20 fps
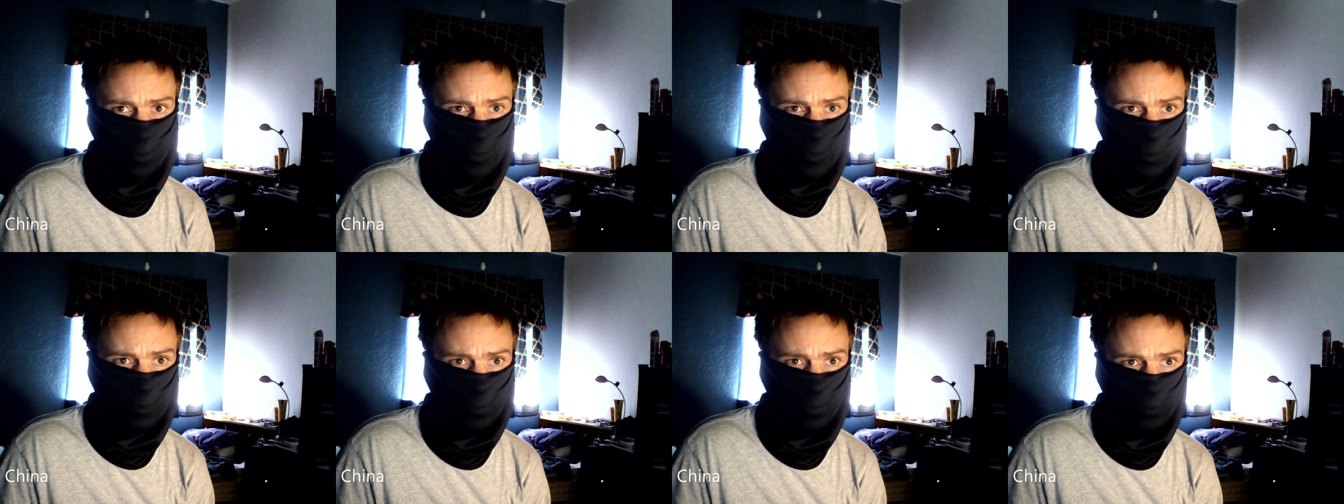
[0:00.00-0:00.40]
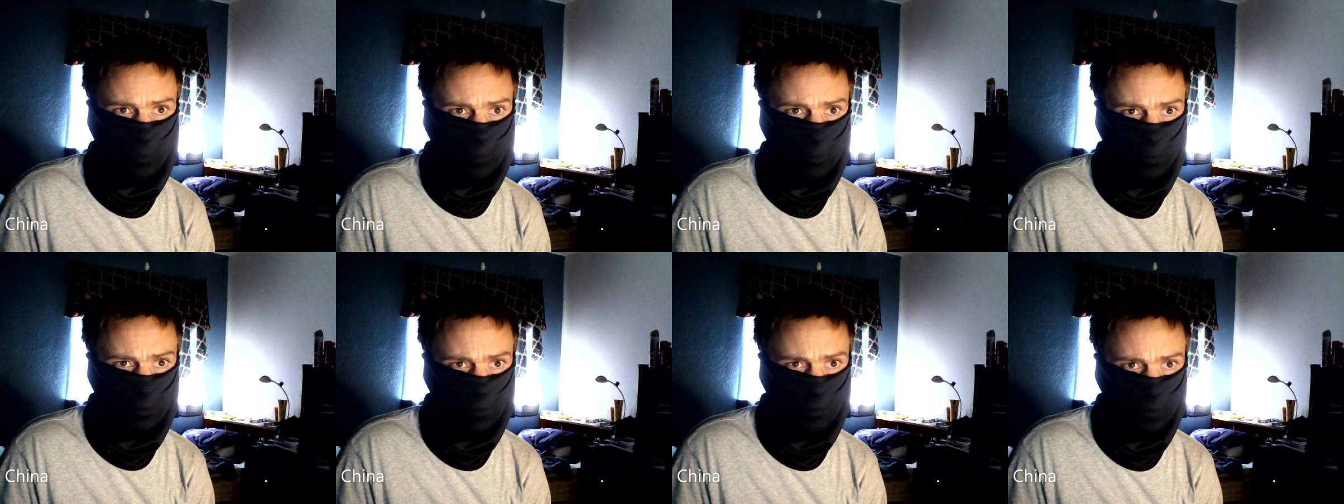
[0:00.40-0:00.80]

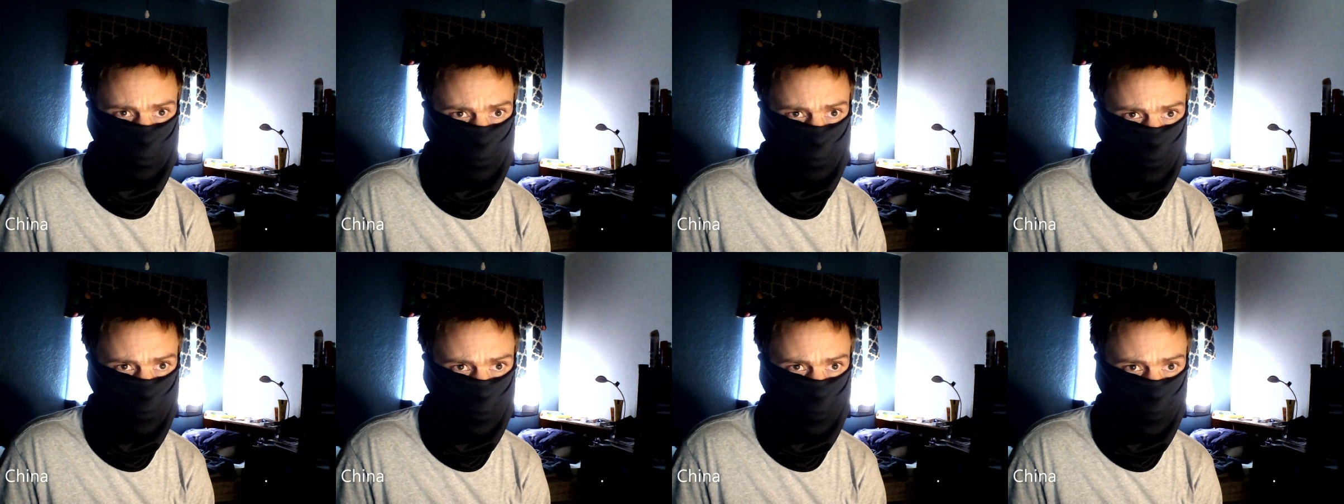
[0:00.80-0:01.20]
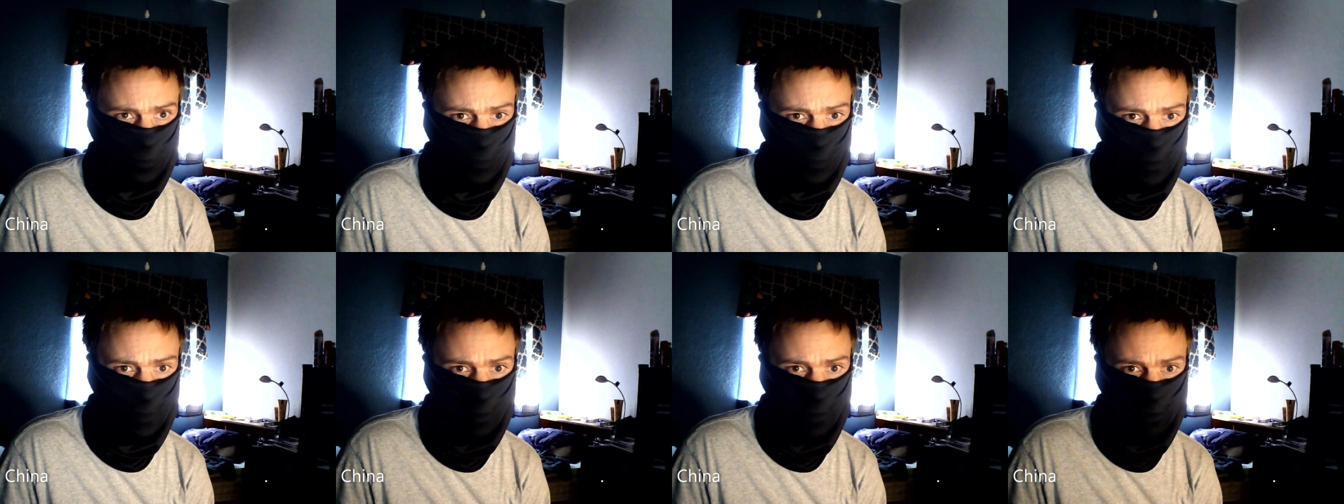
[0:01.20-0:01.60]
people in
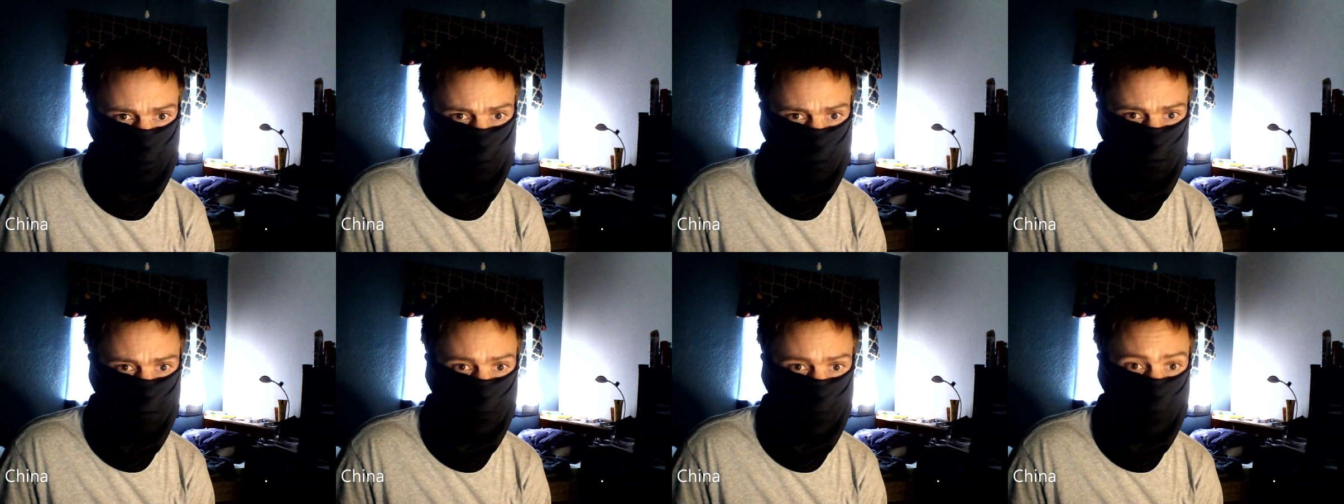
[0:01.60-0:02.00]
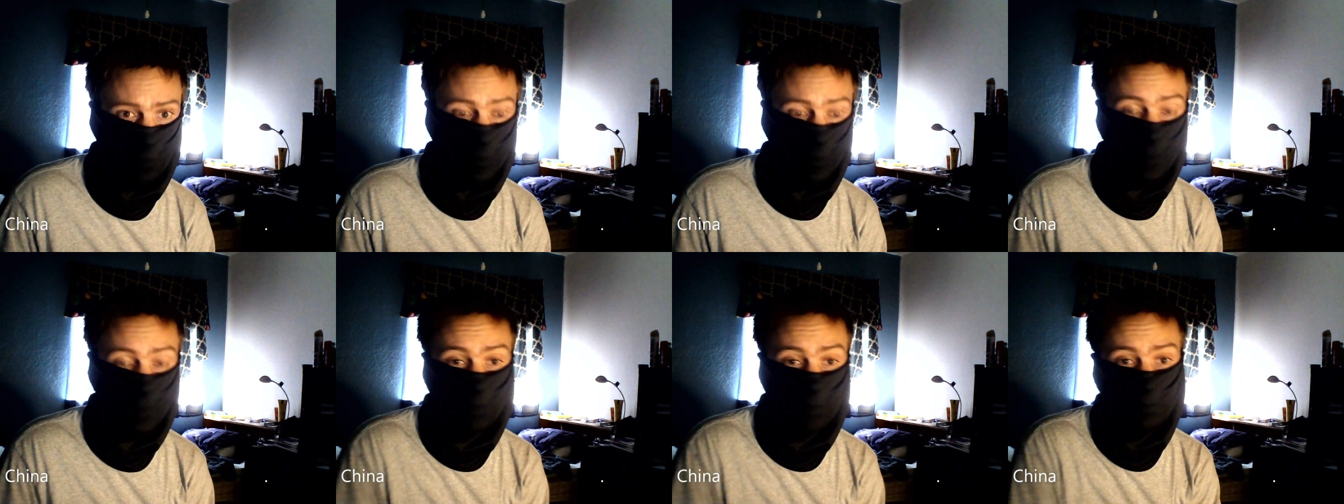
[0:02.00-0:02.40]
China are feeling the
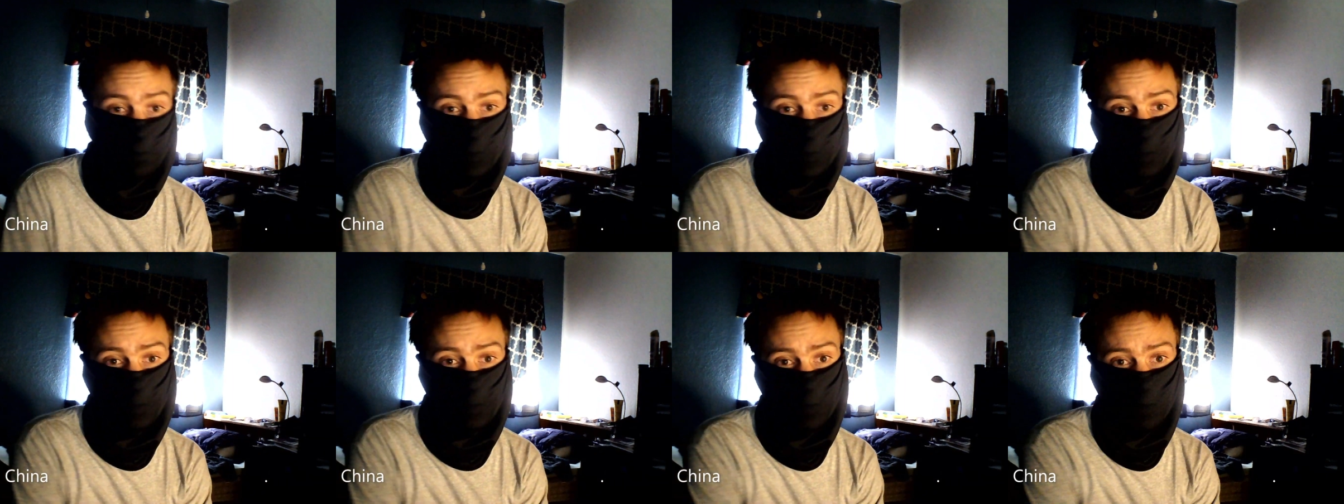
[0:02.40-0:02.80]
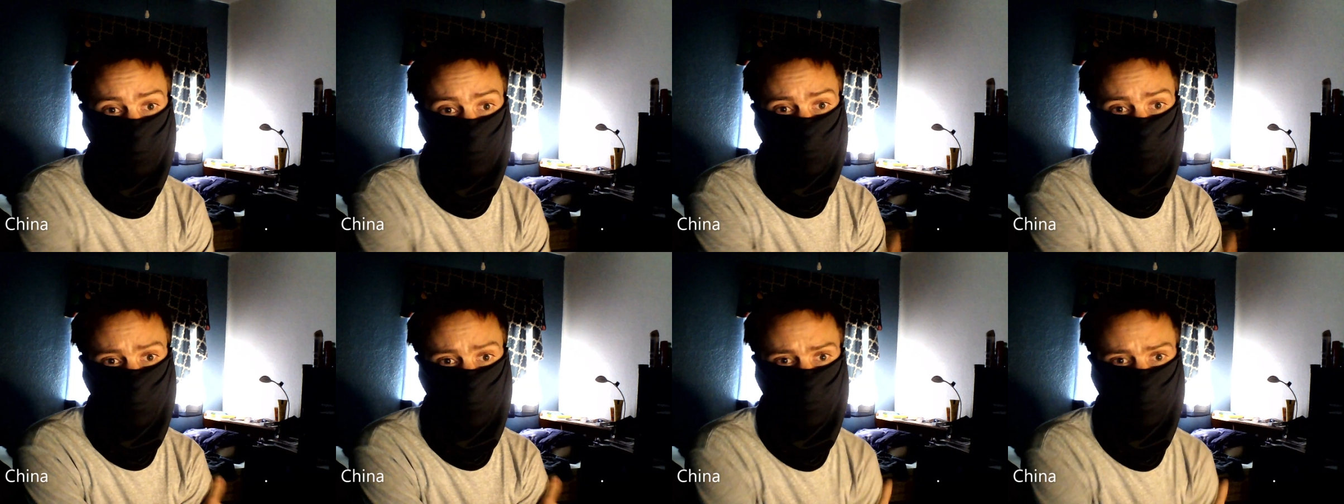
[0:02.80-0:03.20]
heat right
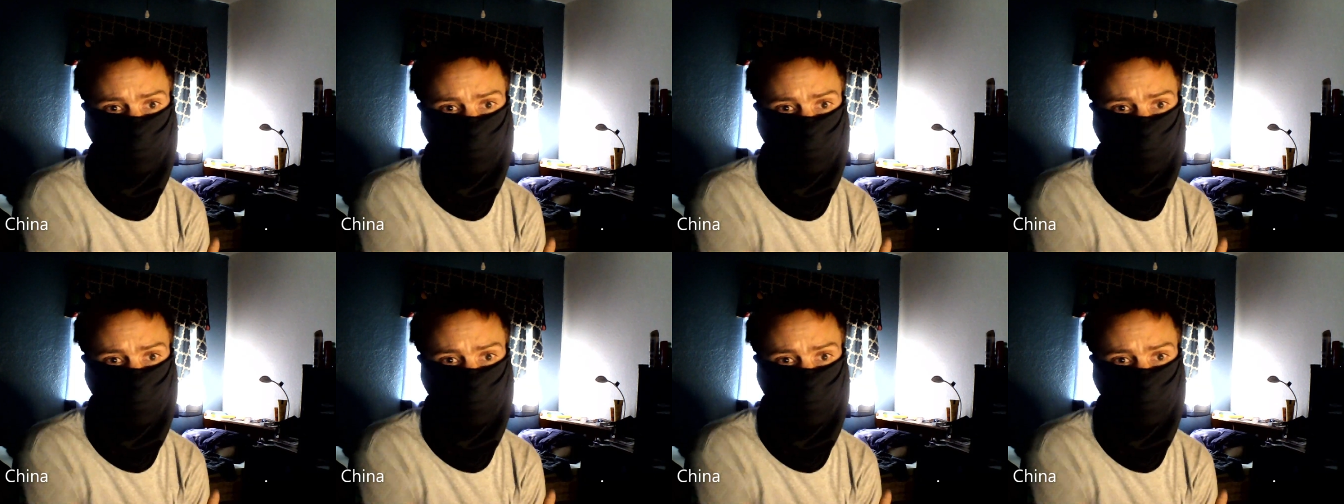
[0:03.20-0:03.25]
now